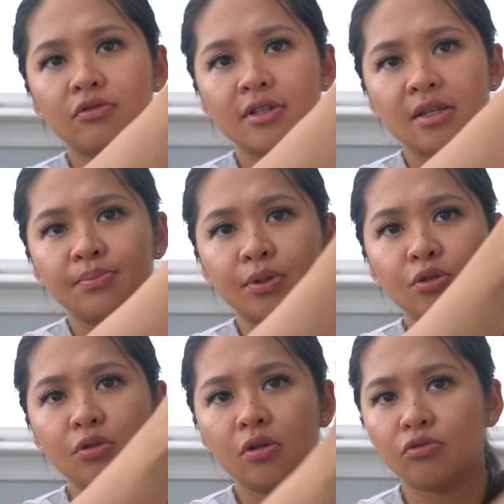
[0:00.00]

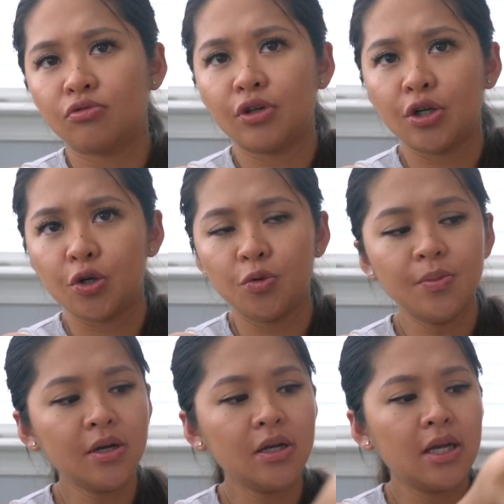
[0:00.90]
simple robe
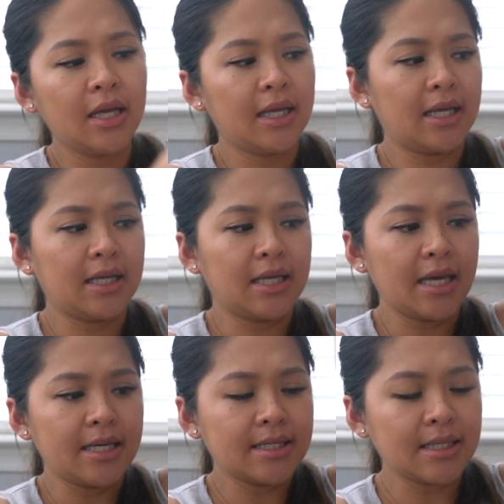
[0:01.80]
in
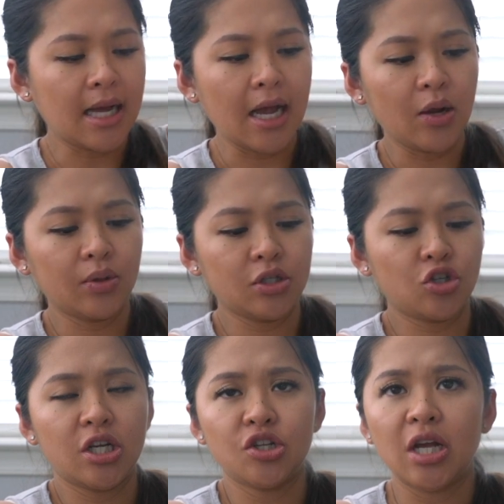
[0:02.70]
case I want to
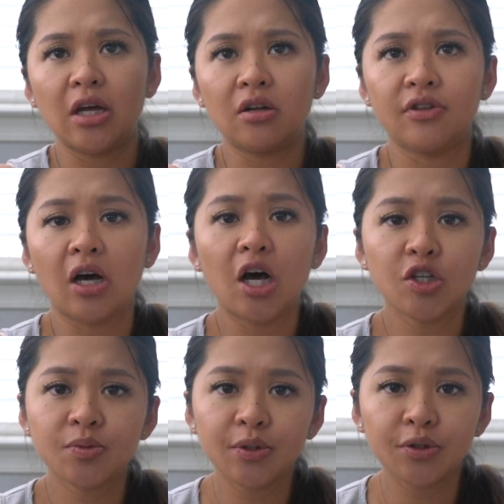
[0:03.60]
change out of the
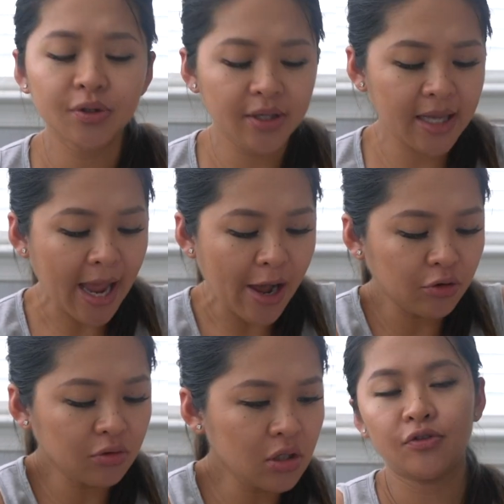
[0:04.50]
hospital
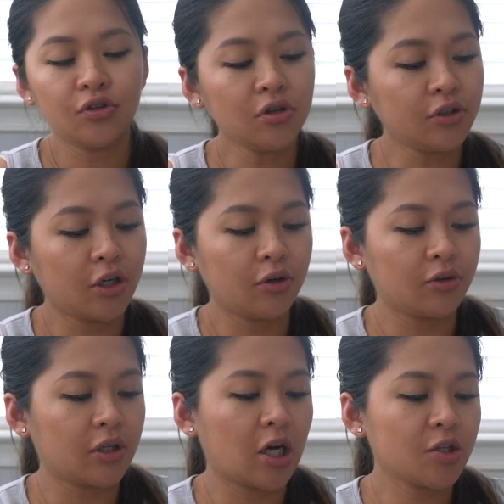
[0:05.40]
gown. If you don't know,
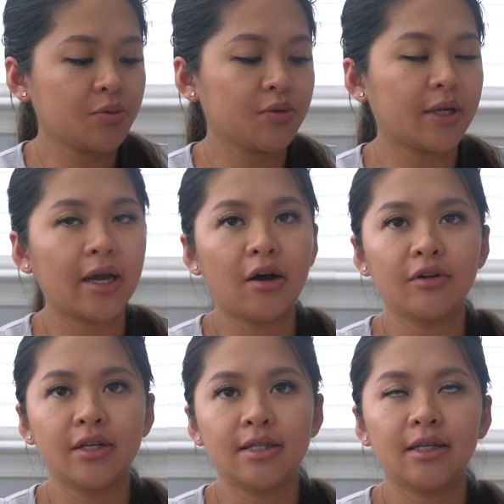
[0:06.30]
the hospital
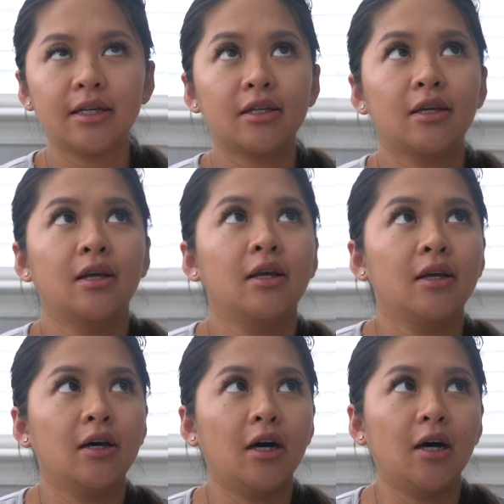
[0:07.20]
gown is like
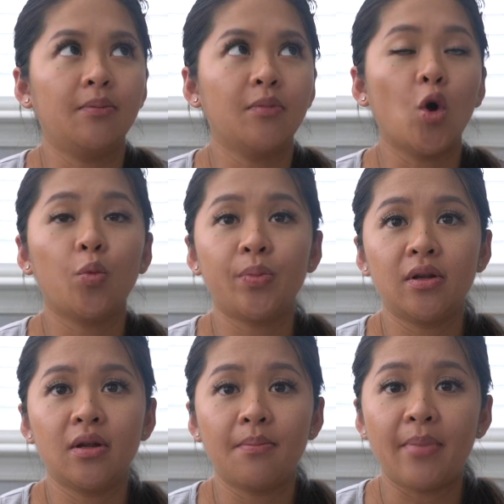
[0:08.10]

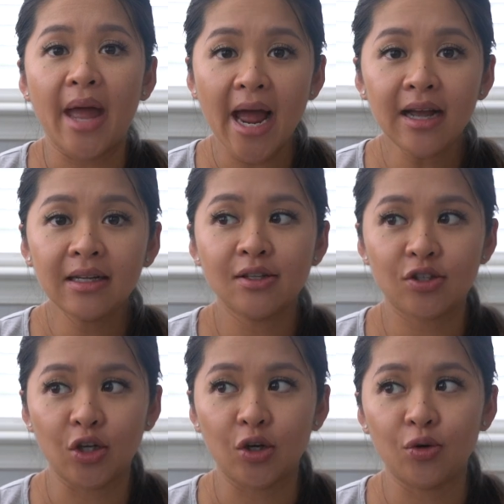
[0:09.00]
open back.
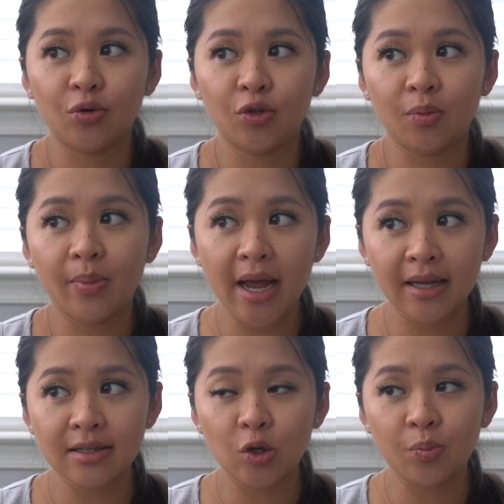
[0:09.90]
So your
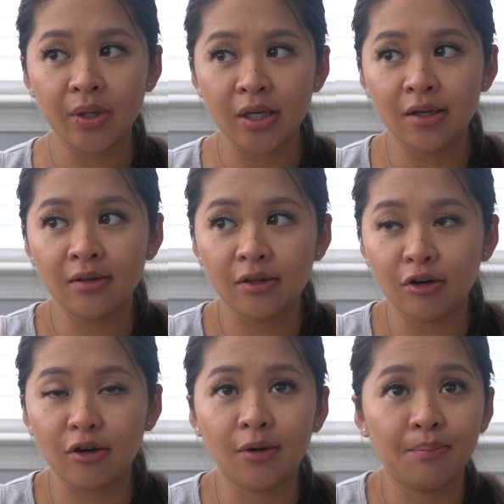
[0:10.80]
back is open,
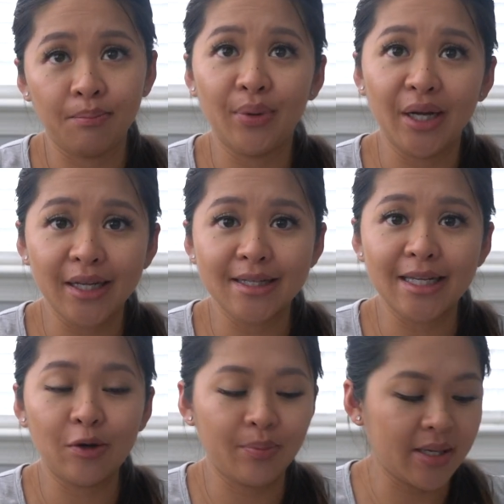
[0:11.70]
your butt is
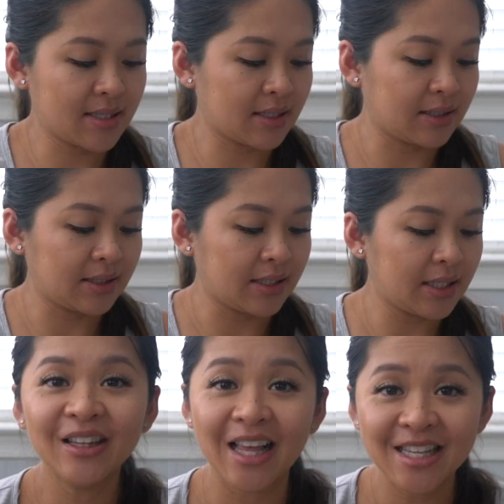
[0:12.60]
out
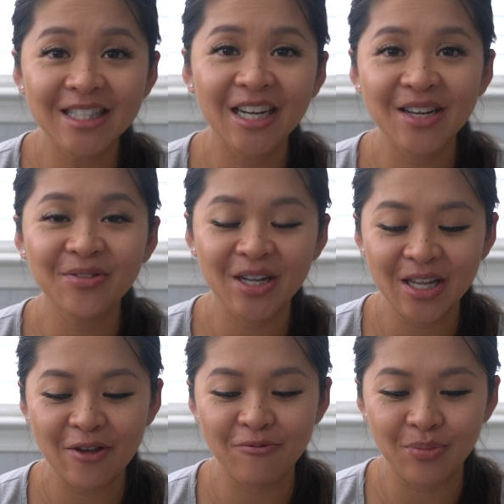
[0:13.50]
basically. Last time when I
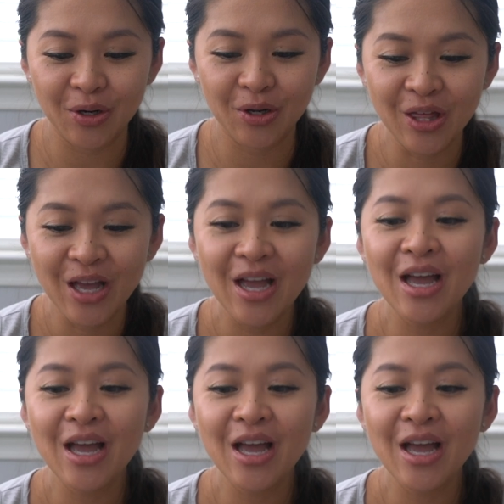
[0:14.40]
gave birth,